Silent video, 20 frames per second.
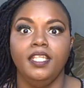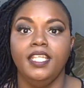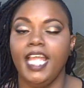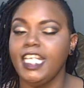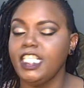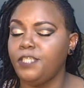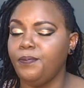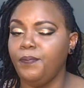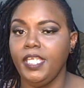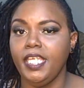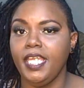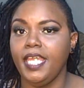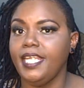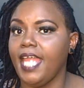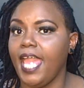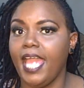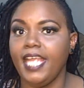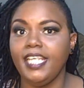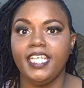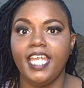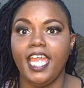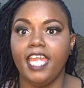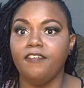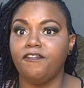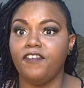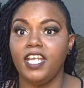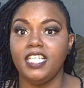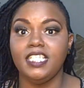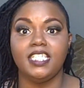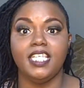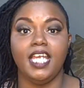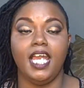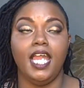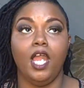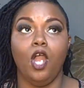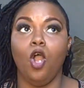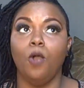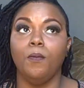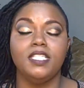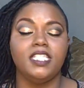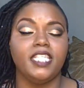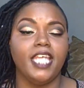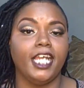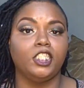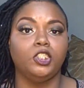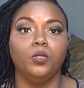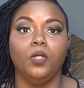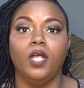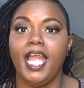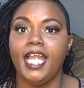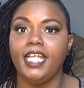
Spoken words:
lesbian and gay friends, homosexual